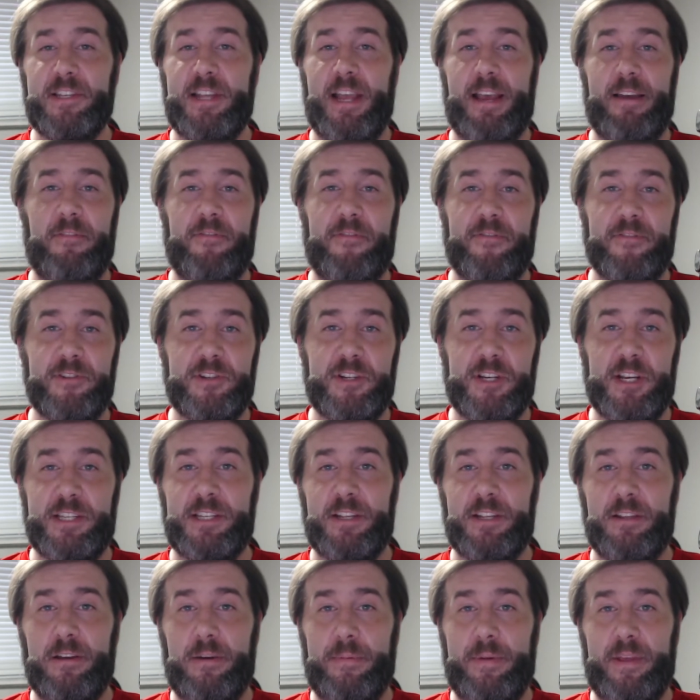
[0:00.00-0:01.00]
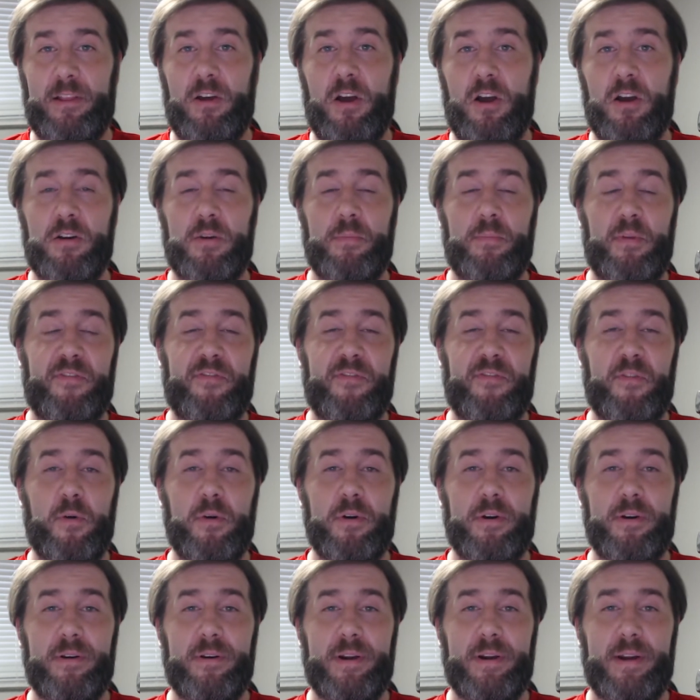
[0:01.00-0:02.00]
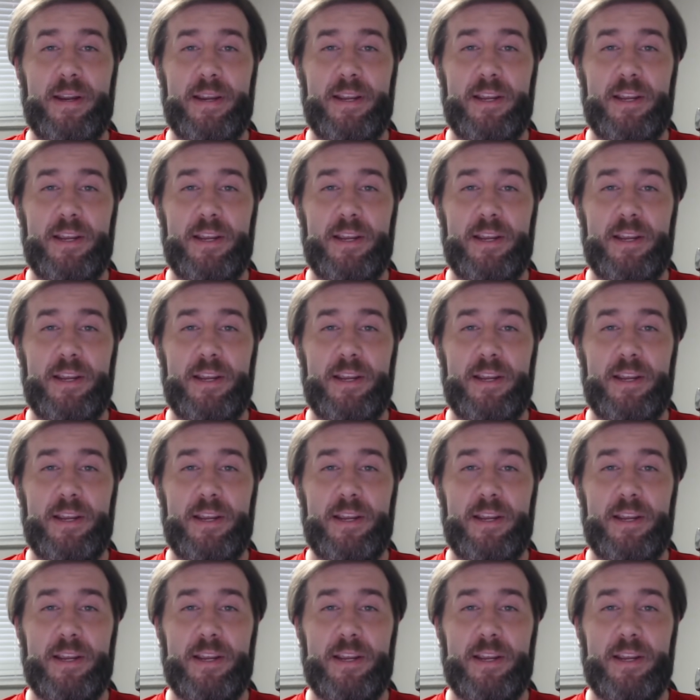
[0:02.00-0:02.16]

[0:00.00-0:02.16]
title for just a little bit longer before,